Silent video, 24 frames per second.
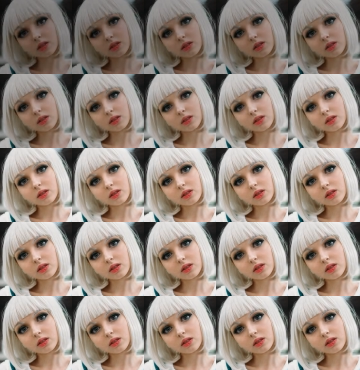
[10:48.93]

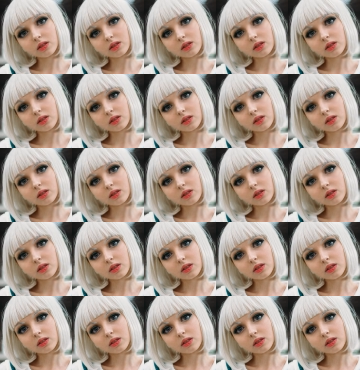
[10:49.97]

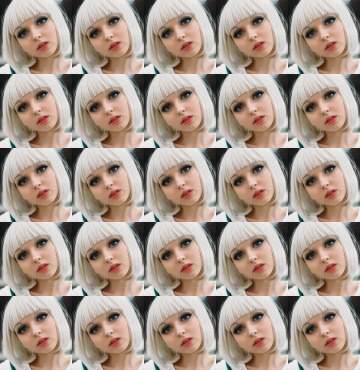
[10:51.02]

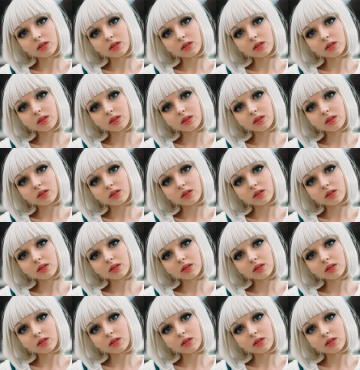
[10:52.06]

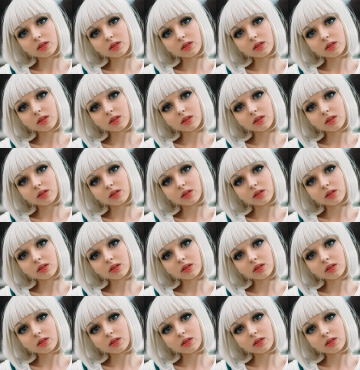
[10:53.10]

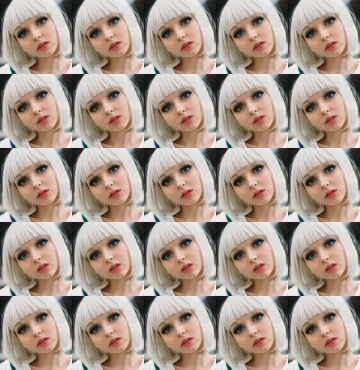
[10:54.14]
(no one is talking)